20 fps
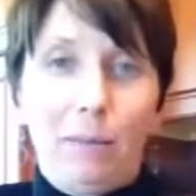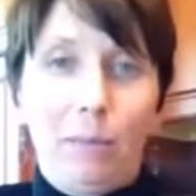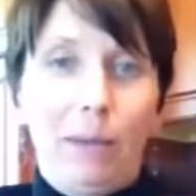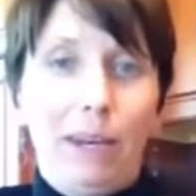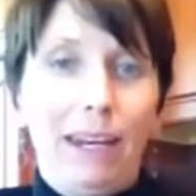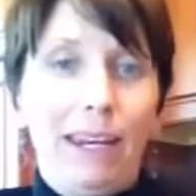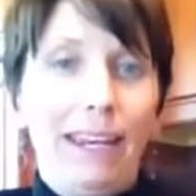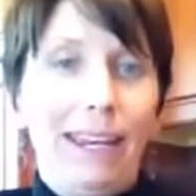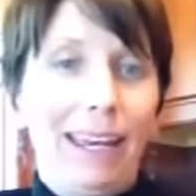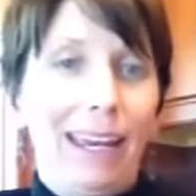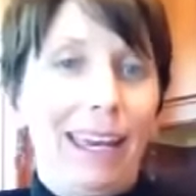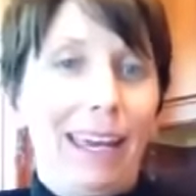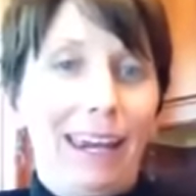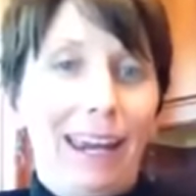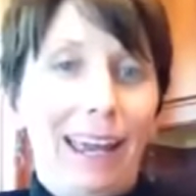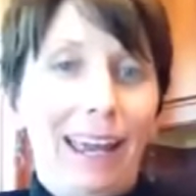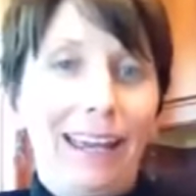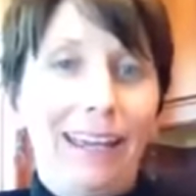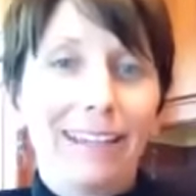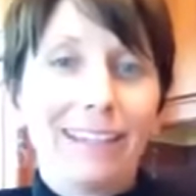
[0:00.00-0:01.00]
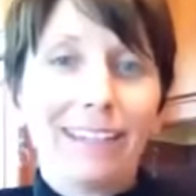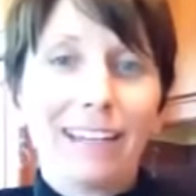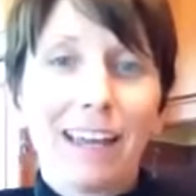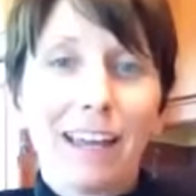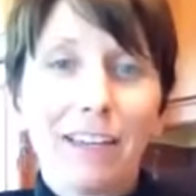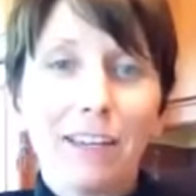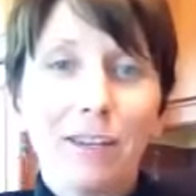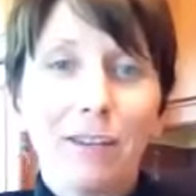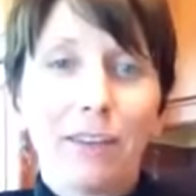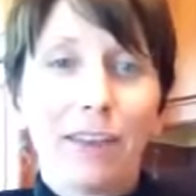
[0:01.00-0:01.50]
but again, I can
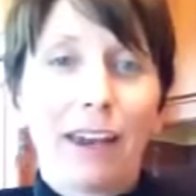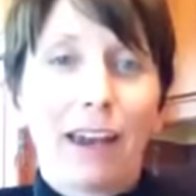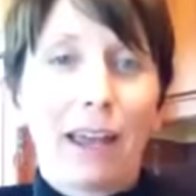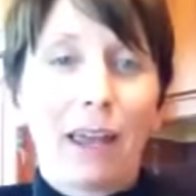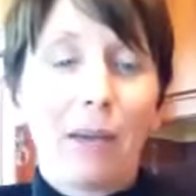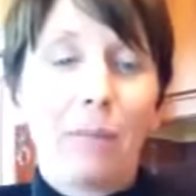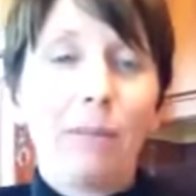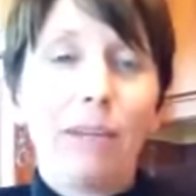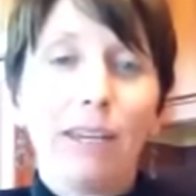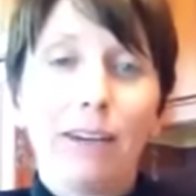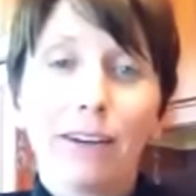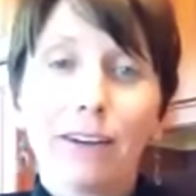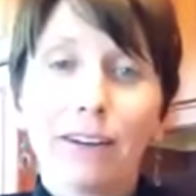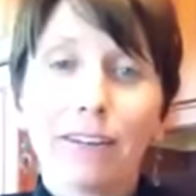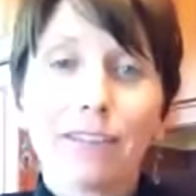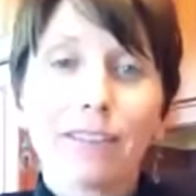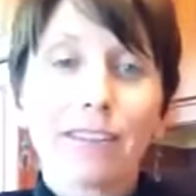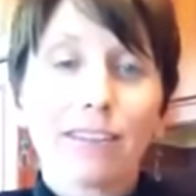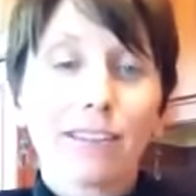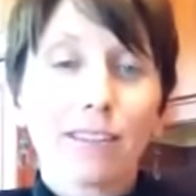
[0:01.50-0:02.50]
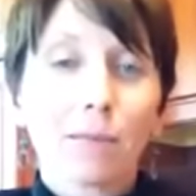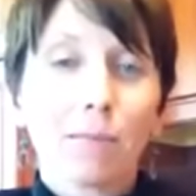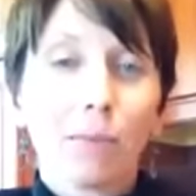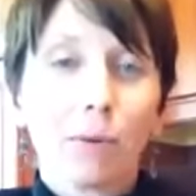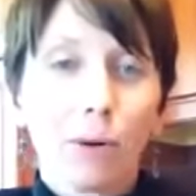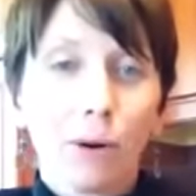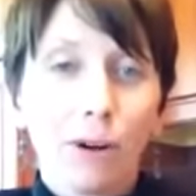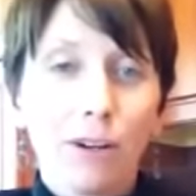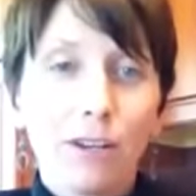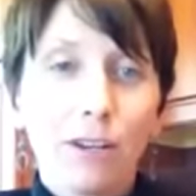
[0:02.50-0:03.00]
tell you that I am here to
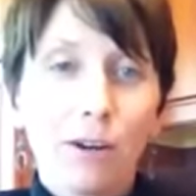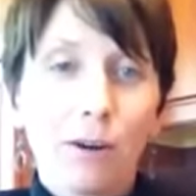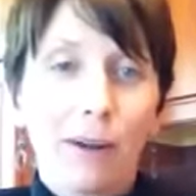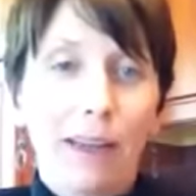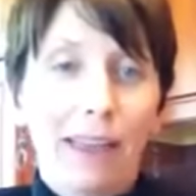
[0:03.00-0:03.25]
support you